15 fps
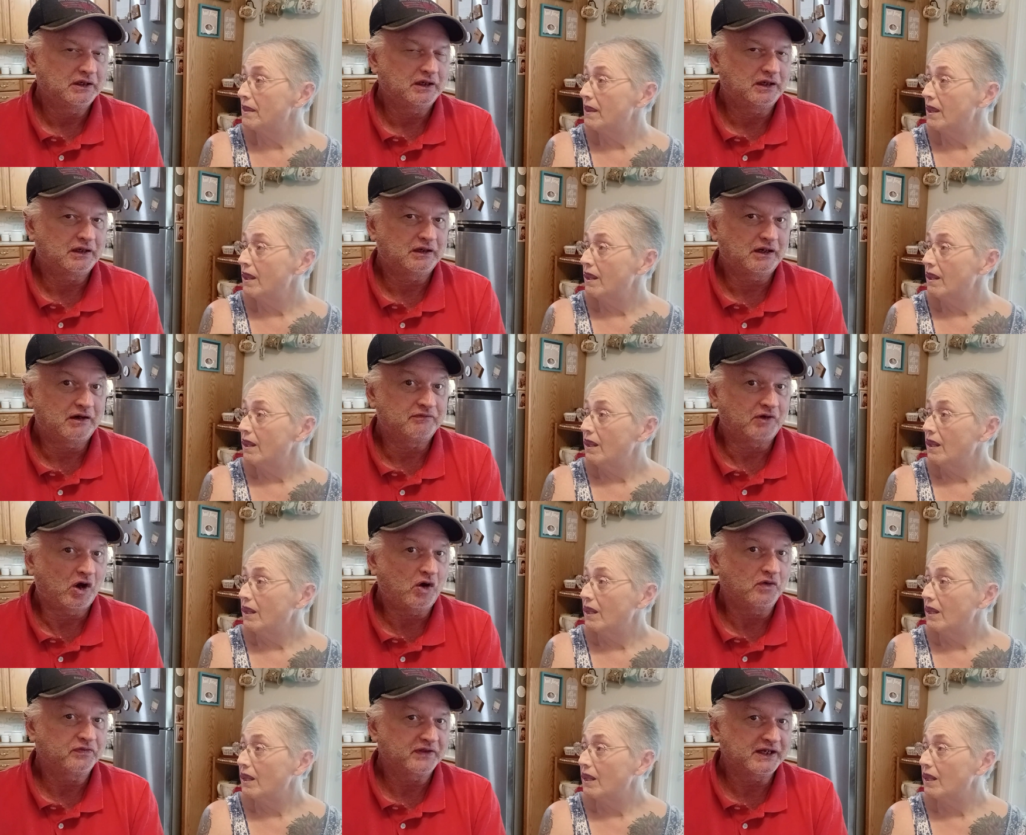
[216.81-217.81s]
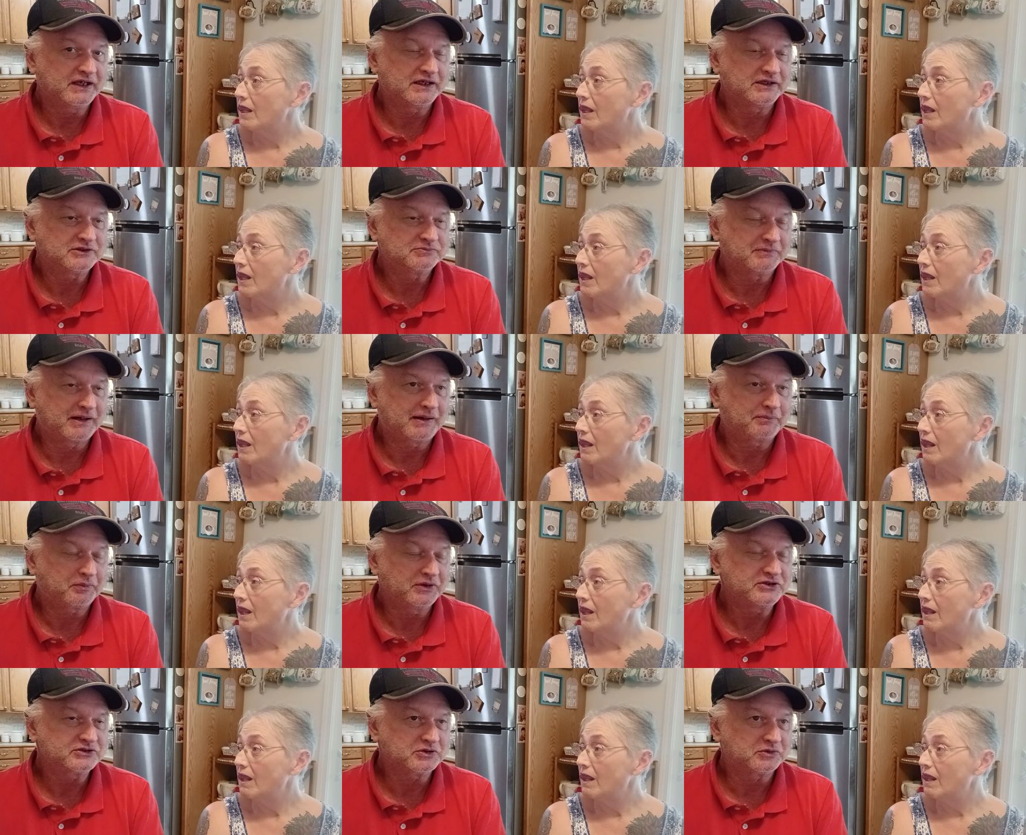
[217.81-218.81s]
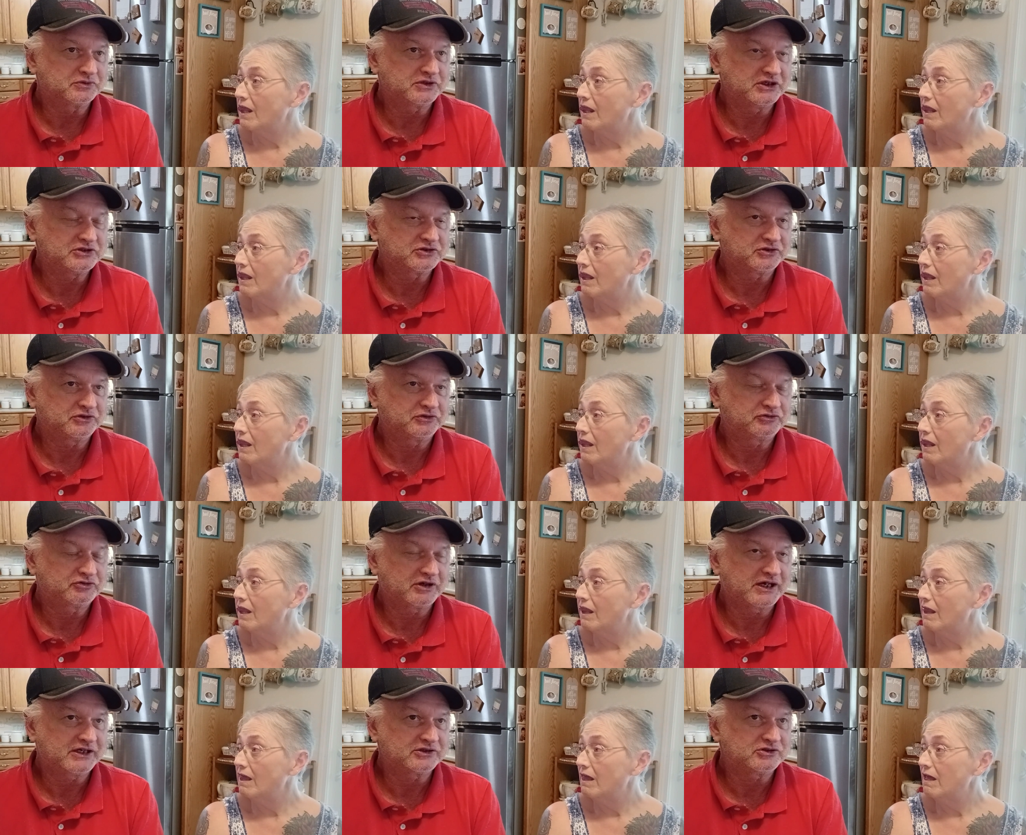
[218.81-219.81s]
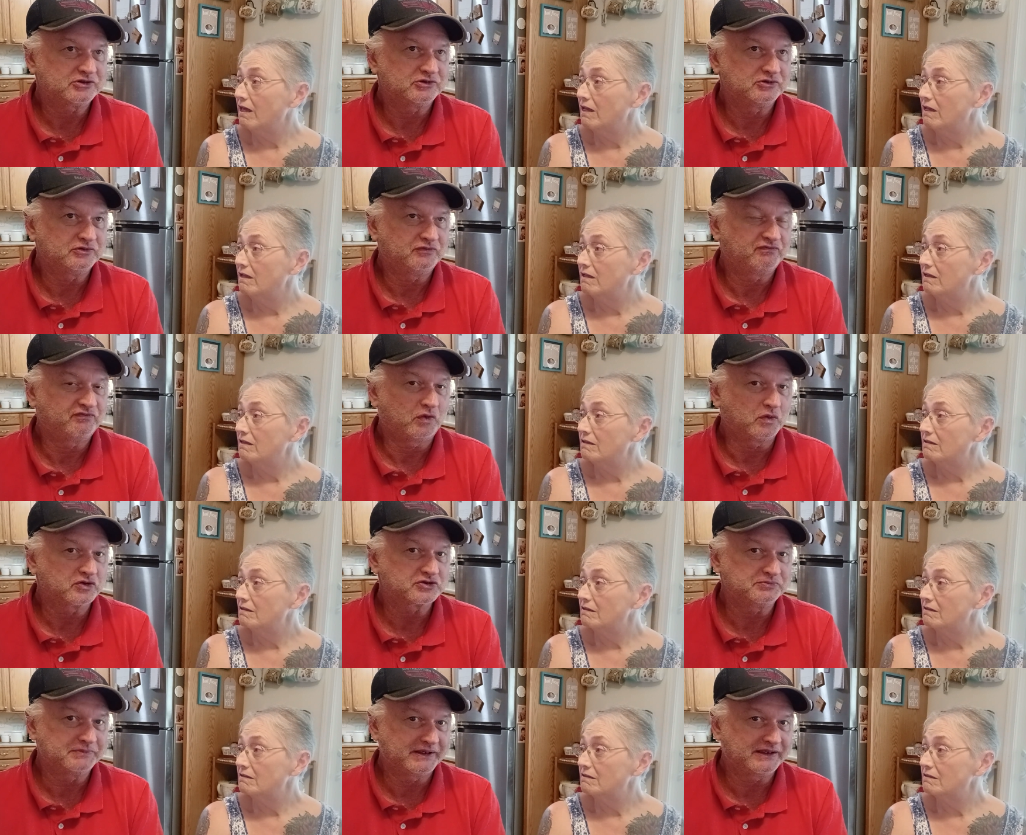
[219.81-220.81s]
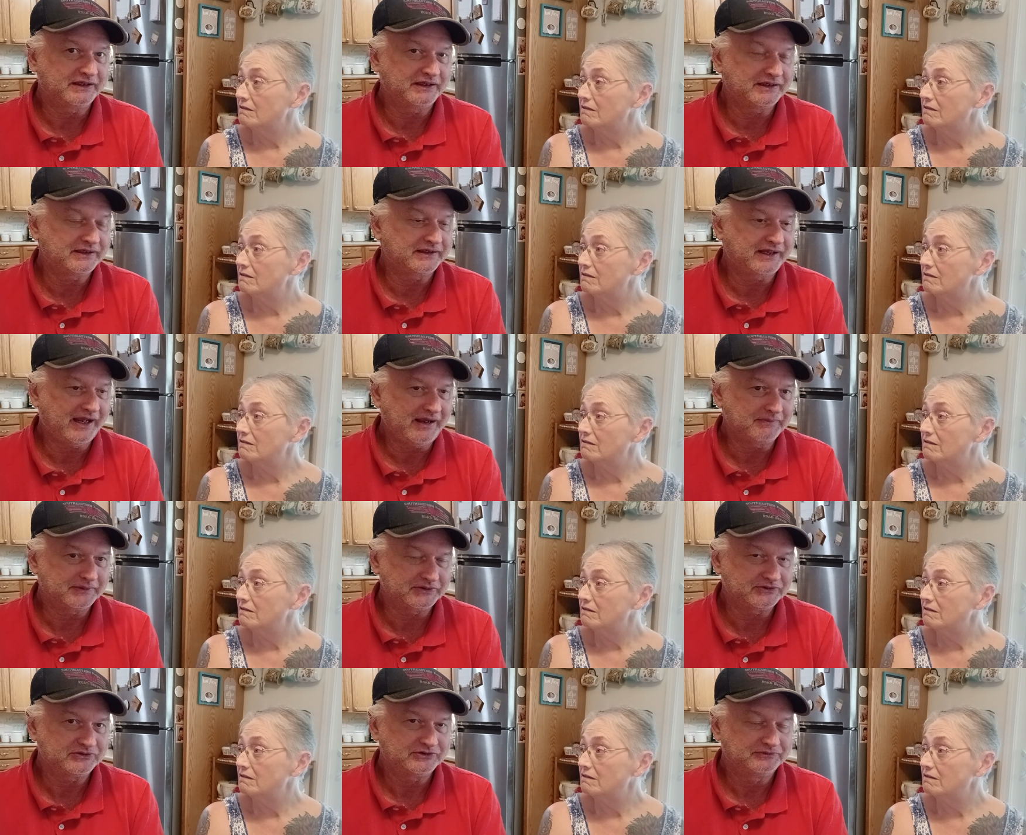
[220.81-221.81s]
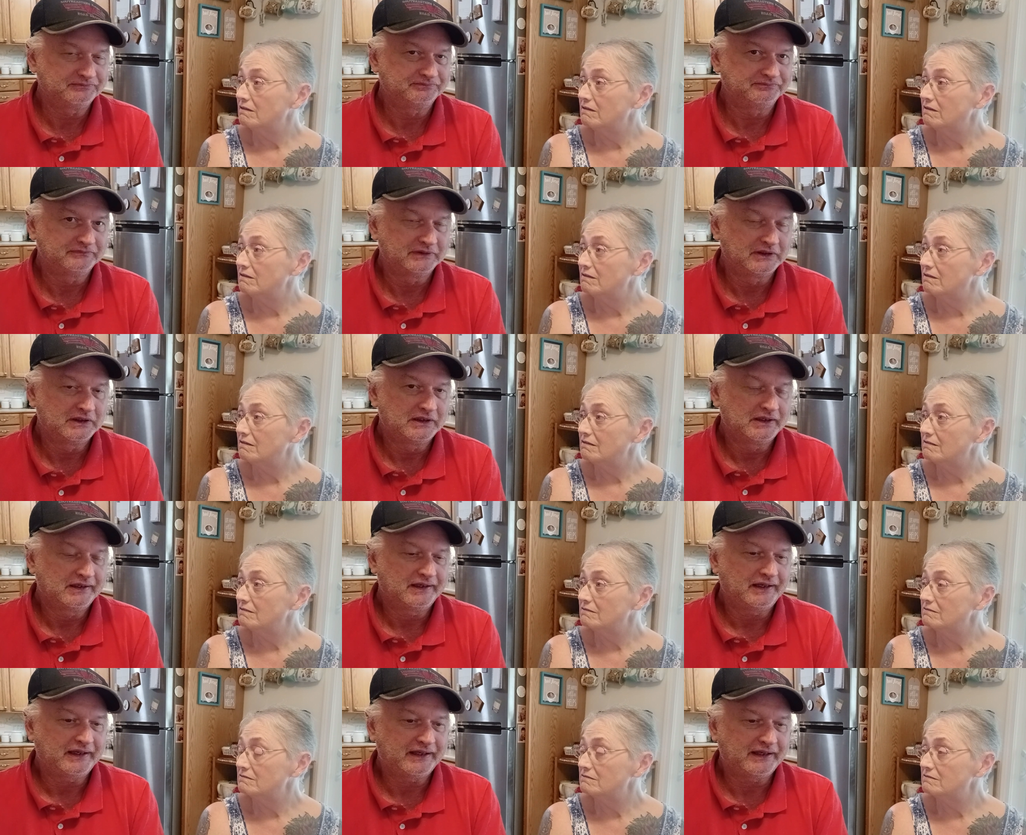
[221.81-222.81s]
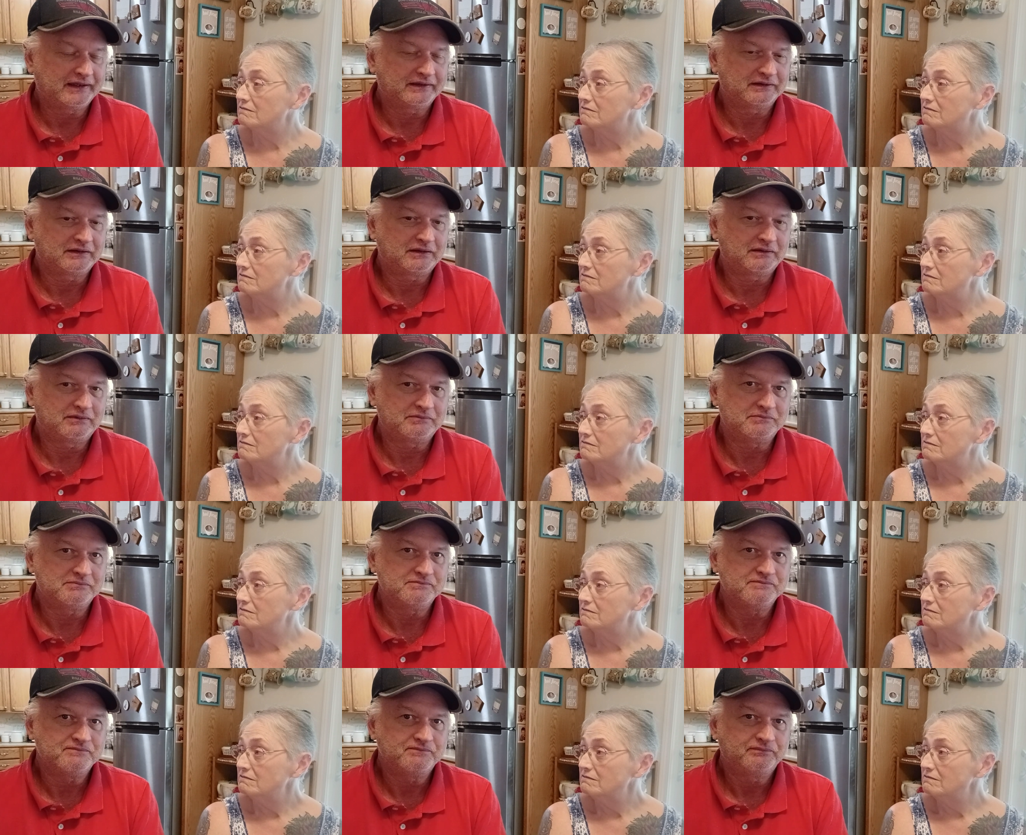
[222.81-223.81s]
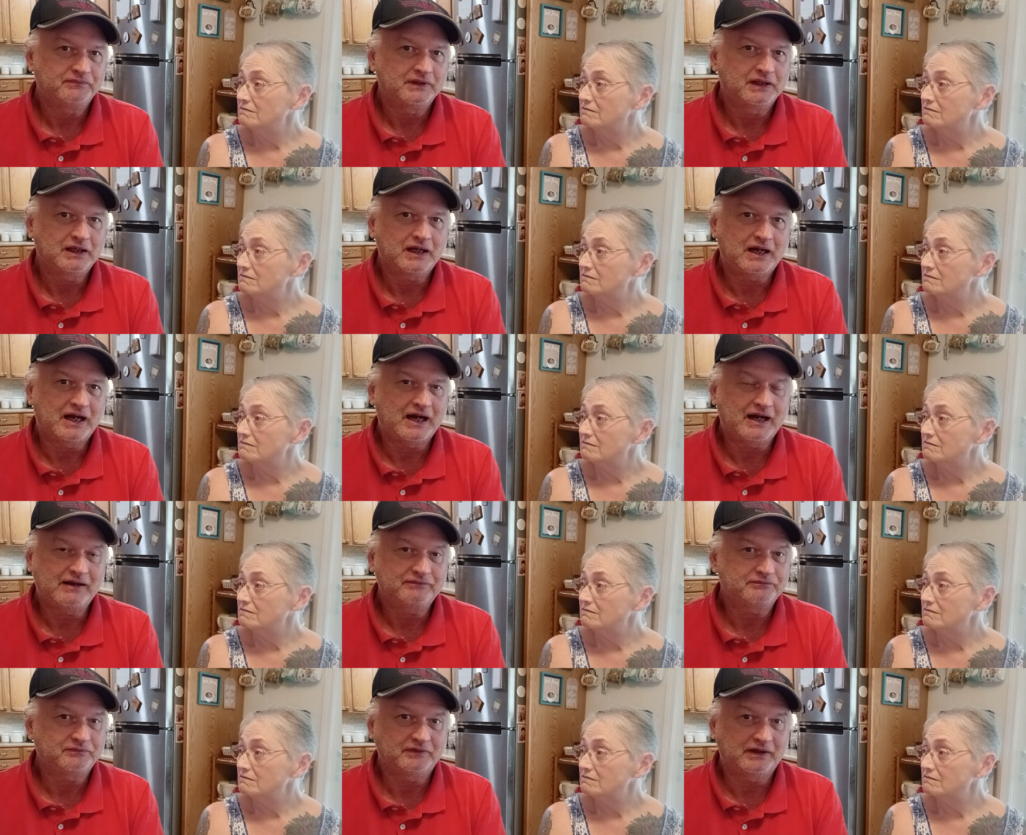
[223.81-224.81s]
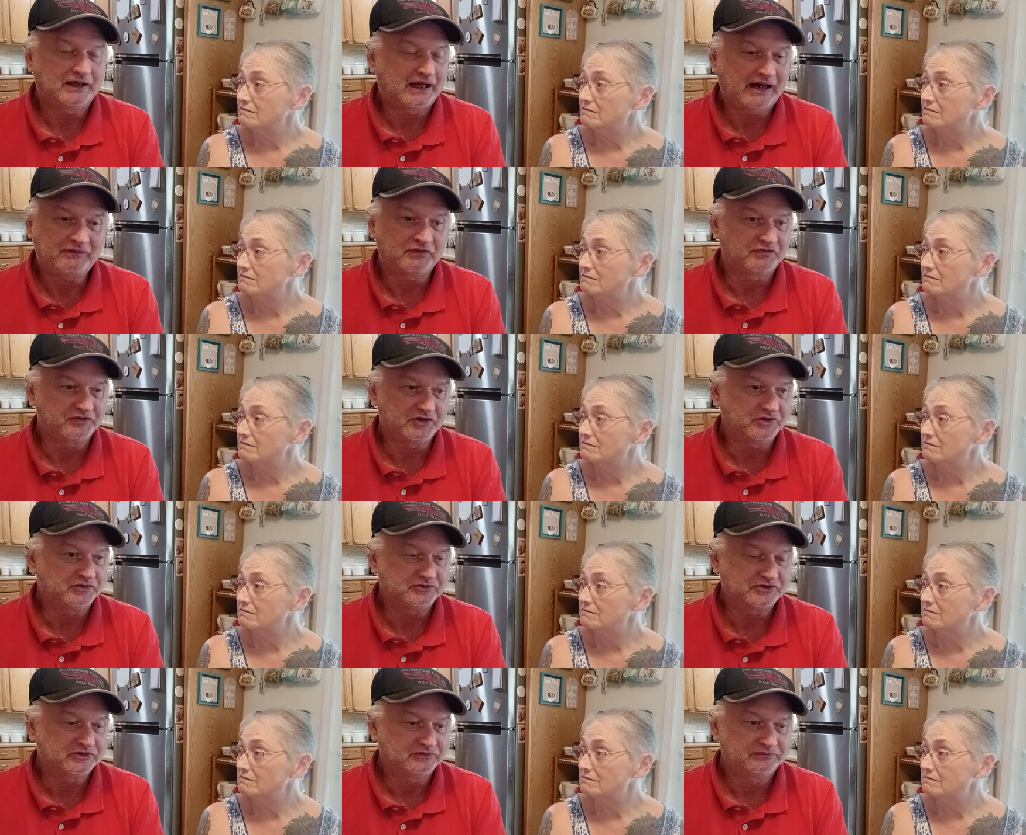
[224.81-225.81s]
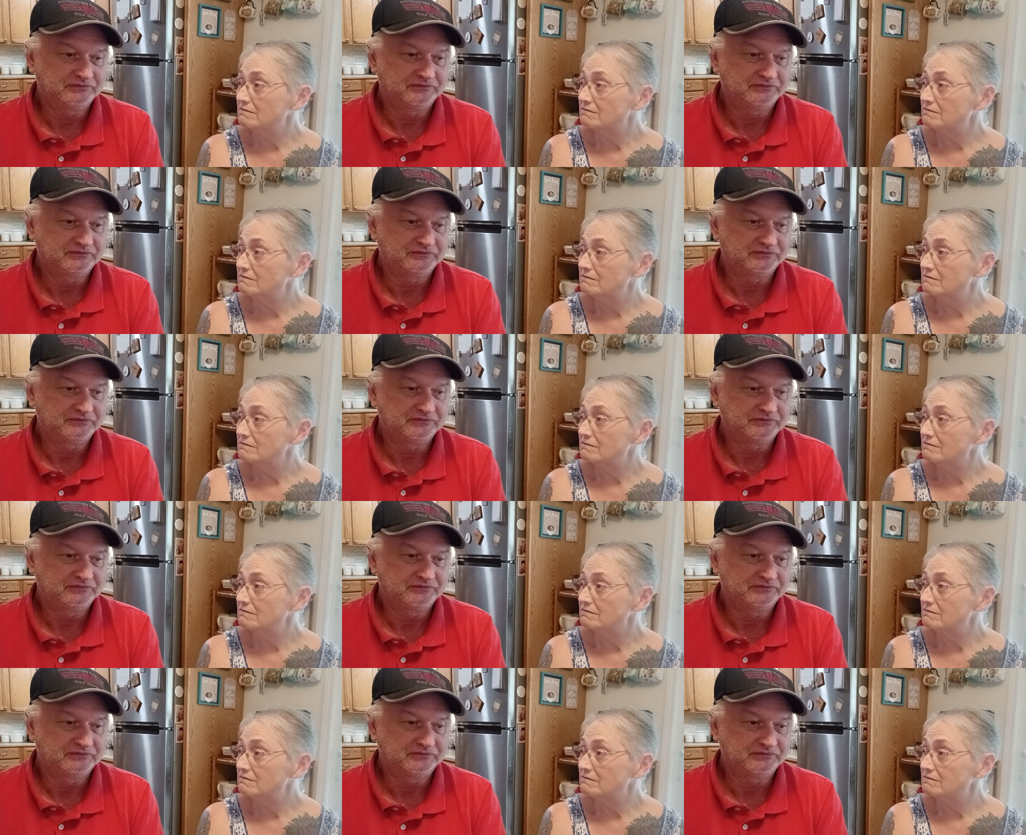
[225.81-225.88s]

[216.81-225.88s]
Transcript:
Speaker 1: Uh, of all things, my preschool teacher tried to force me to eat cabbage, and um, I I refused.